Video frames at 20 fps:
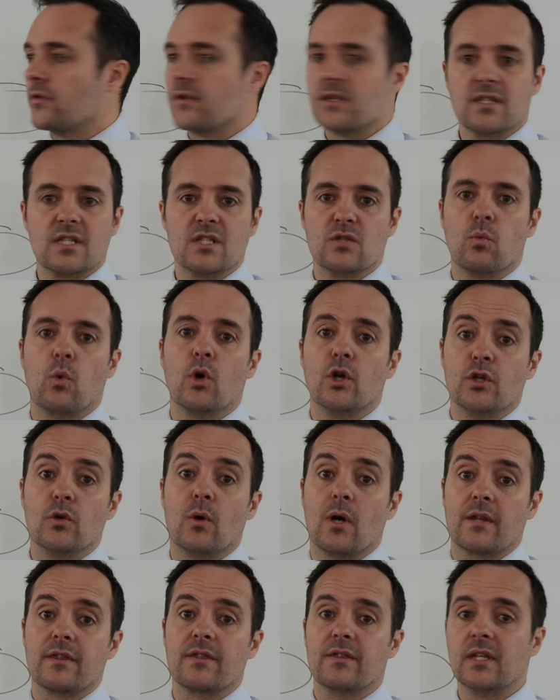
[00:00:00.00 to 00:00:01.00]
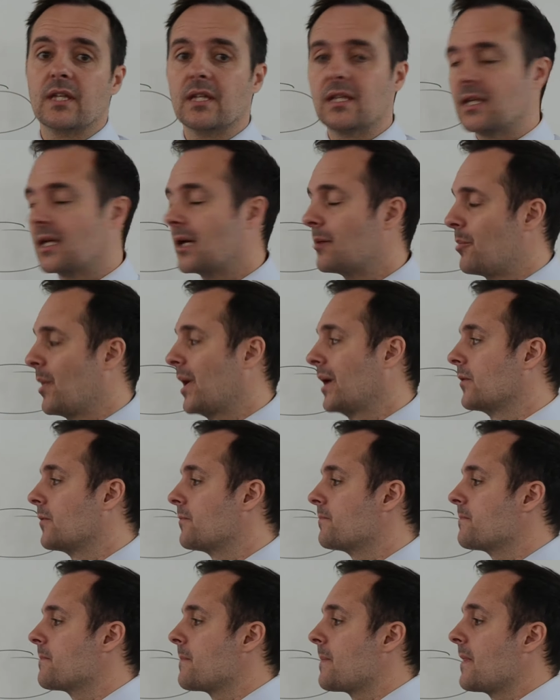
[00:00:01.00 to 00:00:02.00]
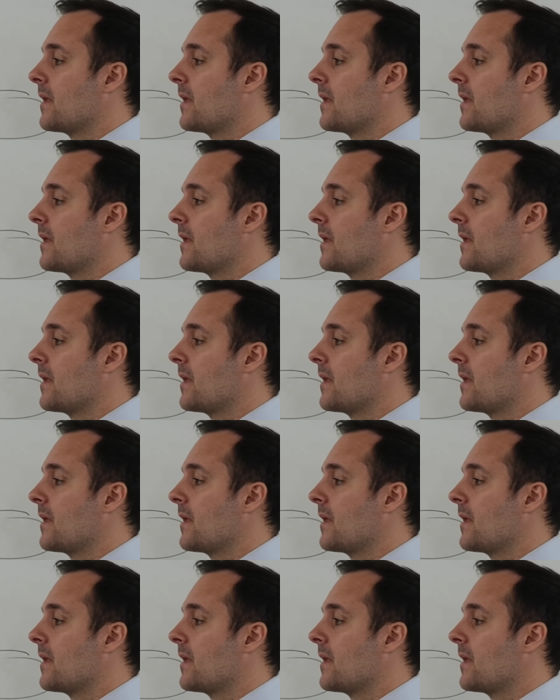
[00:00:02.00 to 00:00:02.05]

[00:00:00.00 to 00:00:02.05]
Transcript: This is what you are thinking about.